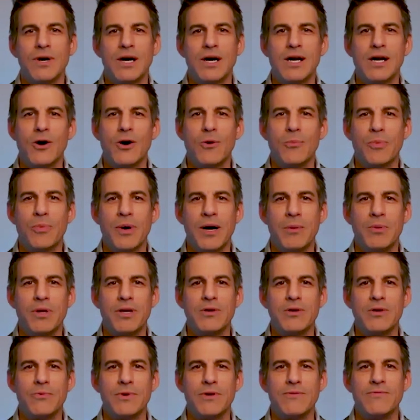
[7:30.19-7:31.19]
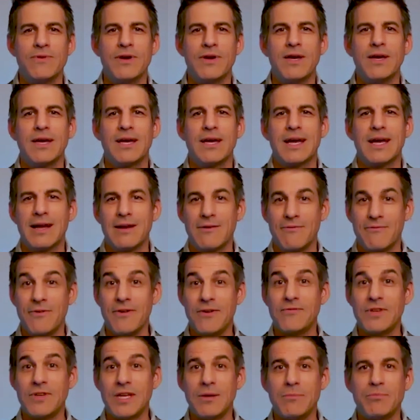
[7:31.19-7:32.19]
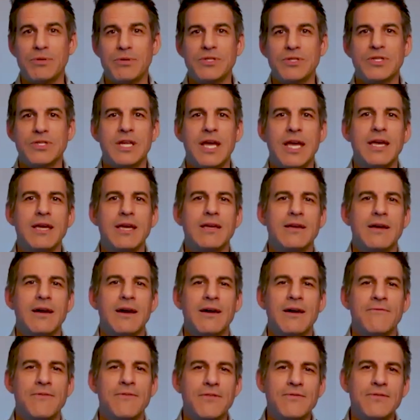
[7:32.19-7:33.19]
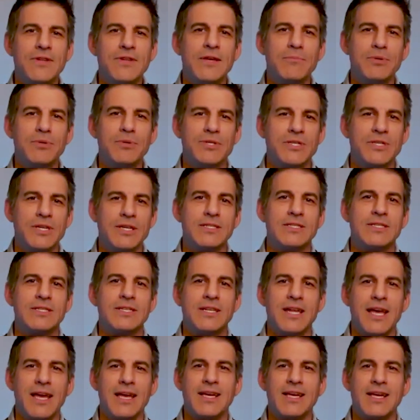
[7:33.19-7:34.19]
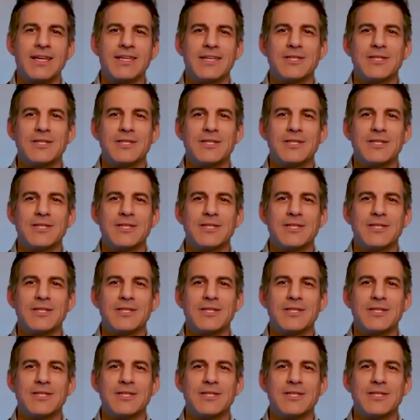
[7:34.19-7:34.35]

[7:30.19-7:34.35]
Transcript: go public, and we've got a 15% stake,